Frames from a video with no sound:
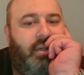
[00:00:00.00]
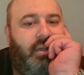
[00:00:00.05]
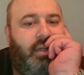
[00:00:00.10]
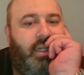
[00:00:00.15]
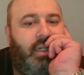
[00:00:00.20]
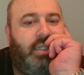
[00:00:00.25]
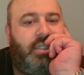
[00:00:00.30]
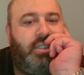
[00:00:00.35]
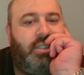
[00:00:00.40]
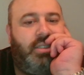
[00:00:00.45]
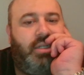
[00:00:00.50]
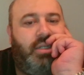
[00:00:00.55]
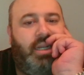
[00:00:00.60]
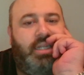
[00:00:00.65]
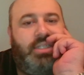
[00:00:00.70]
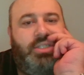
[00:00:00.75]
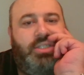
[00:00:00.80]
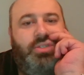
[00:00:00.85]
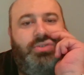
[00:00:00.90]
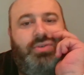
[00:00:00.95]
Let's
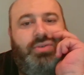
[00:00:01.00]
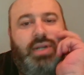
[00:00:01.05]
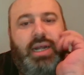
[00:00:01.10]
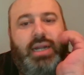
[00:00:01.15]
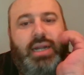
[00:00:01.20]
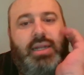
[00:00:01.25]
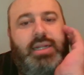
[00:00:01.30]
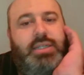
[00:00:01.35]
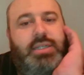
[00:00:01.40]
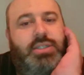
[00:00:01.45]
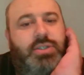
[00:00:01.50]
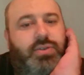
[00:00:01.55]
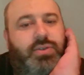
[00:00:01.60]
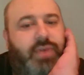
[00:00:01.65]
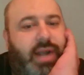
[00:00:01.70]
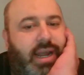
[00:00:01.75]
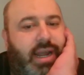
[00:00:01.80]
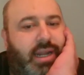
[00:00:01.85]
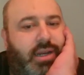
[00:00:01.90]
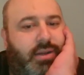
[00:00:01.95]
do that. Let's
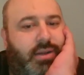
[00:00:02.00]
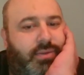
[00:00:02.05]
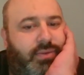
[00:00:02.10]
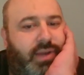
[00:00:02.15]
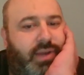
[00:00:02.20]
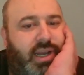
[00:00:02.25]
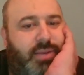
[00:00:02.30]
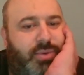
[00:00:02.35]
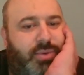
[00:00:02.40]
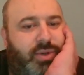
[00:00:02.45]
try and develop.